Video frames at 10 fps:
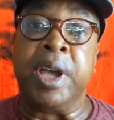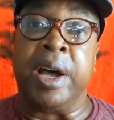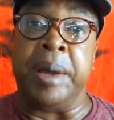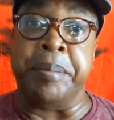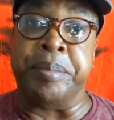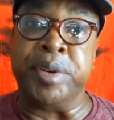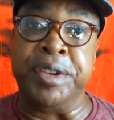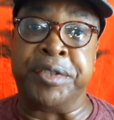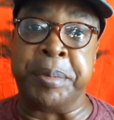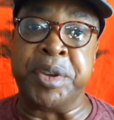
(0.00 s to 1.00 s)
and breathe
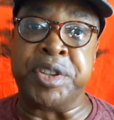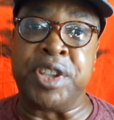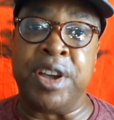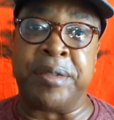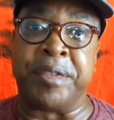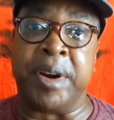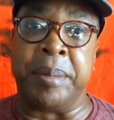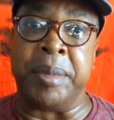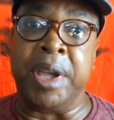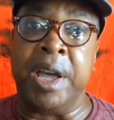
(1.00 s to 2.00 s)
from your diaphragm,
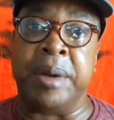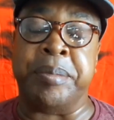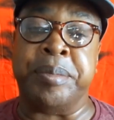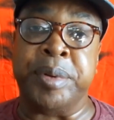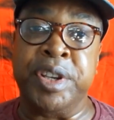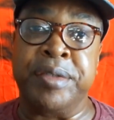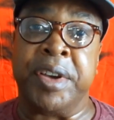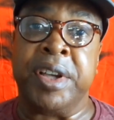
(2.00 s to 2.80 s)
and breathe